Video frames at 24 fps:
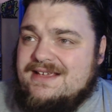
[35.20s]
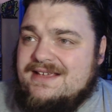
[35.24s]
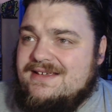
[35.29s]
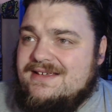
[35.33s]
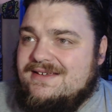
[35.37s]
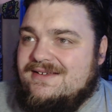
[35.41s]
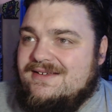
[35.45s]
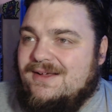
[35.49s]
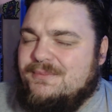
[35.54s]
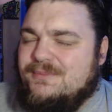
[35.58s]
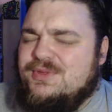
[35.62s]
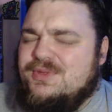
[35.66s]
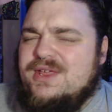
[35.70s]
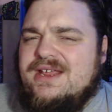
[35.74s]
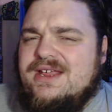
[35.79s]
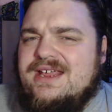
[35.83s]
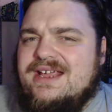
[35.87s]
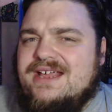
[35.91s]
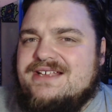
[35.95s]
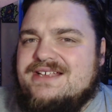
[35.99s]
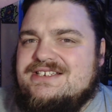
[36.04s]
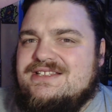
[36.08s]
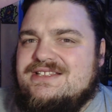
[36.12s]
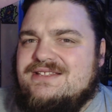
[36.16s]
I'm thinking
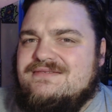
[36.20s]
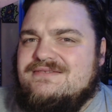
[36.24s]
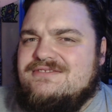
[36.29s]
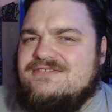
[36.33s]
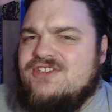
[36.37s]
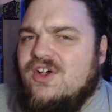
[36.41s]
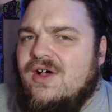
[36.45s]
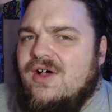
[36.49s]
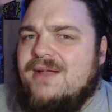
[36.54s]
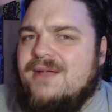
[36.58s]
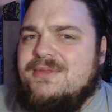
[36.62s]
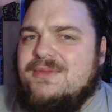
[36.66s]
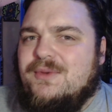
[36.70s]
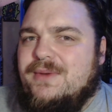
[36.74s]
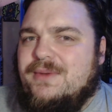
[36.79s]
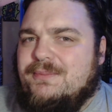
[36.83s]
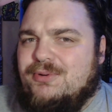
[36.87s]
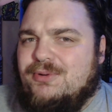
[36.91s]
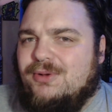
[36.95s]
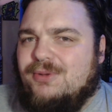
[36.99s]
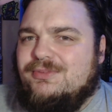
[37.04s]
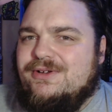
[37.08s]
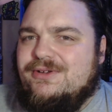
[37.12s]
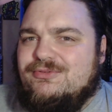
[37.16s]
it's time that we
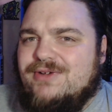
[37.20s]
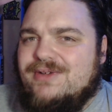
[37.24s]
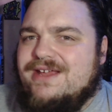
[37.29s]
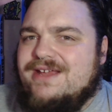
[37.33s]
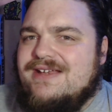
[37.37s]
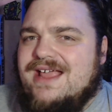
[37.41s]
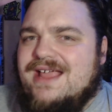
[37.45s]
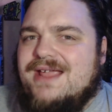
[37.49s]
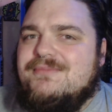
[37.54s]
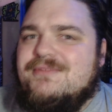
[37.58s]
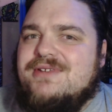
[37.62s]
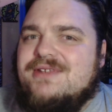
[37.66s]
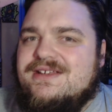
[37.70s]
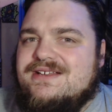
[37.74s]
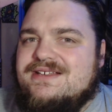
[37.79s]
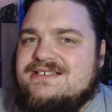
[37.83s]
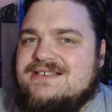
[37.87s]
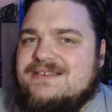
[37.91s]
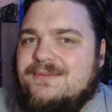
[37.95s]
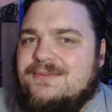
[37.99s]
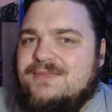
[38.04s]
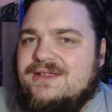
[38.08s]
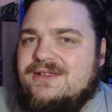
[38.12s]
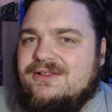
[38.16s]
probably renamed it to
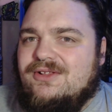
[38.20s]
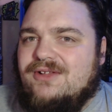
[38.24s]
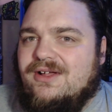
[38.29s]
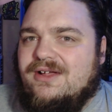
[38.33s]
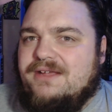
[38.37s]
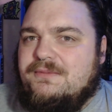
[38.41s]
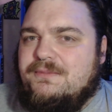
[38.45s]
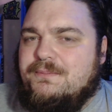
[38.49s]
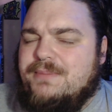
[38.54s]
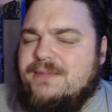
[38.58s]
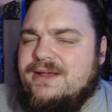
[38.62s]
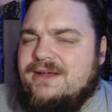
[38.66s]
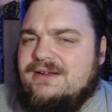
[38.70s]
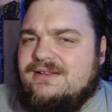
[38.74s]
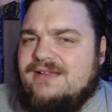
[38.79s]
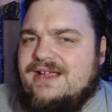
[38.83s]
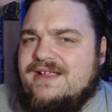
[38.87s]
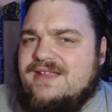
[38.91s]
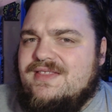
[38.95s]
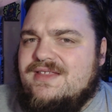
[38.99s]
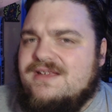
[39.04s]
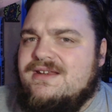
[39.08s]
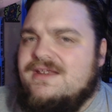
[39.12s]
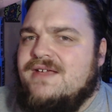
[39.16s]
something like Better
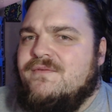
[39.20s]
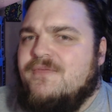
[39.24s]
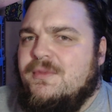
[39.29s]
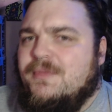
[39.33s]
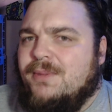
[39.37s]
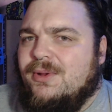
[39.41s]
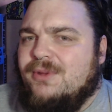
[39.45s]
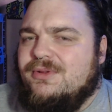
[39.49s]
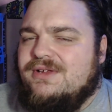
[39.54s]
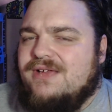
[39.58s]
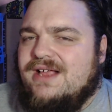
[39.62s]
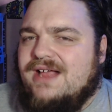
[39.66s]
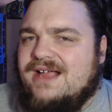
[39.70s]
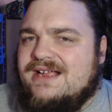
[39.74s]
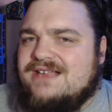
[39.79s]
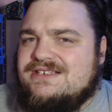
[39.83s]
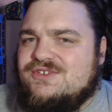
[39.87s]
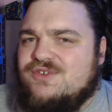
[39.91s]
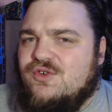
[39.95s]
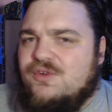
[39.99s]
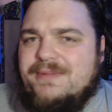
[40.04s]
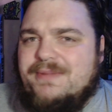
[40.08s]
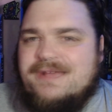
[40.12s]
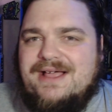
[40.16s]
Late Than Never
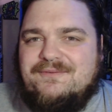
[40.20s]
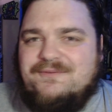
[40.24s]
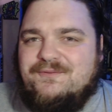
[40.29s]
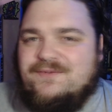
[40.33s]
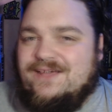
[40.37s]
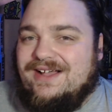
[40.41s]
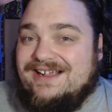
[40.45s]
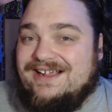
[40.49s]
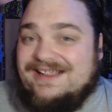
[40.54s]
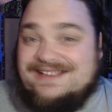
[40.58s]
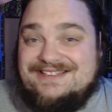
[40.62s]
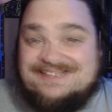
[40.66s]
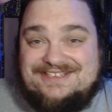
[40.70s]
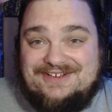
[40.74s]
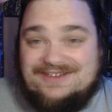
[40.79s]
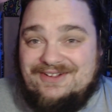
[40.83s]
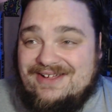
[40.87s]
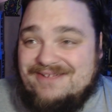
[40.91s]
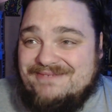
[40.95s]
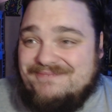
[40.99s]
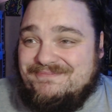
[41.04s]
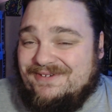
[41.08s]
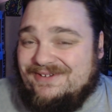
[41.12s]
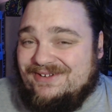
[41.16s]
podcast or About Fucking
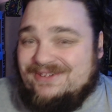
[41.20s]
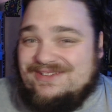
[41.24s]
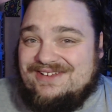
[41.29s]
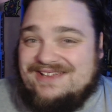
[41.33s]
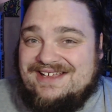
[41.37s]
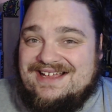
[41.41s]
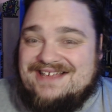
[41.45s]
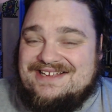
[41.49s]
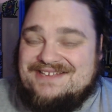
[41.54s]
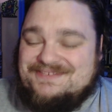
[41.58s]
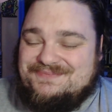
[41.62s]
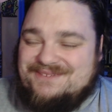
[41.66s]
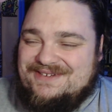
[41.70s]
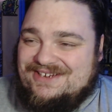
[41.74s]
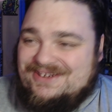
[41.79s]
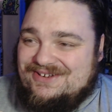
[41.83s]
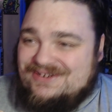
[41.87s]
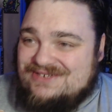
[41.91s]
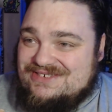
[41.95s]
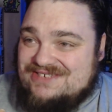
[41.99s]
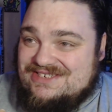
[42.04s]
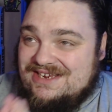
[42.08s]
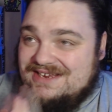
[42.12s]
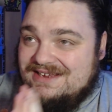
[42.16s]
Time podcast,
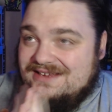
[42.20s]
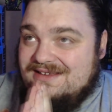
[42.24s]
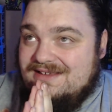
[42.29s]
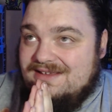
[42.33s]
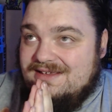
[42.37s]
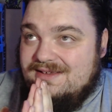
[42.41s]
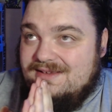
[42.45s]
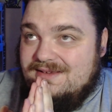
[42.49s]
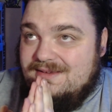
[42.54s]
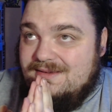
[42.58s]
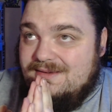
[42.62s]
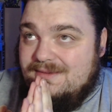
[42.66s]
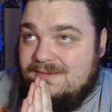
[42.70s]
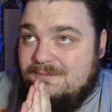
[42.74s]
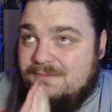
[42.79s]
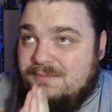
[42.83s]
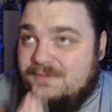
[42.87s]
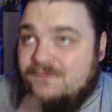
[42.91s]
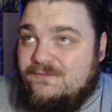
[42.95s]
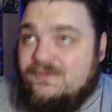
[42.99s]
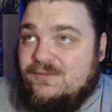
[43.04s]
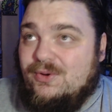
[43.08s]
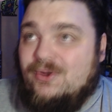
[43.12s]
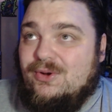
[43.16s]
because
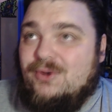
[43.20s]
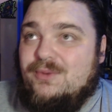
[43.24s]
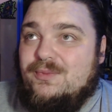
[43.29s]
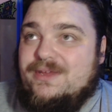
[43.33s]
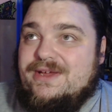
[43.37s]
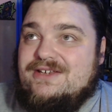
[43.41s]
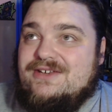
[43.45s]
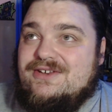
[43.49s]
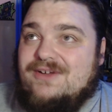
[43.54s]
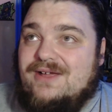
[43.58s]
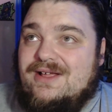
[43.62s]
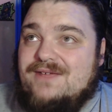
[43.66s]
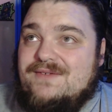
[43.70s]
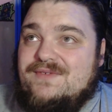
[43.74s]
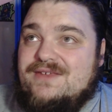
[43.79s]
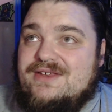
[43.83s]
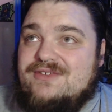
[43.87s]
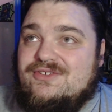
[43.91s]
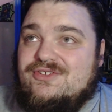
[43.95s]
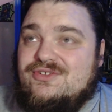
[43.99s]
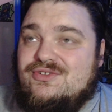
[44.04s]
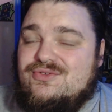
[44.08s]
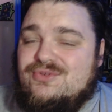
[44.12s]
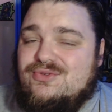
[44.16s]
before we dive
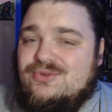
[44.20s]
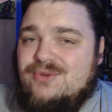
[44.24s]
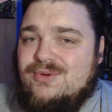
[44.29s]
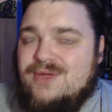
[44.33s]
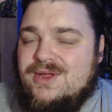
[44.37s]
into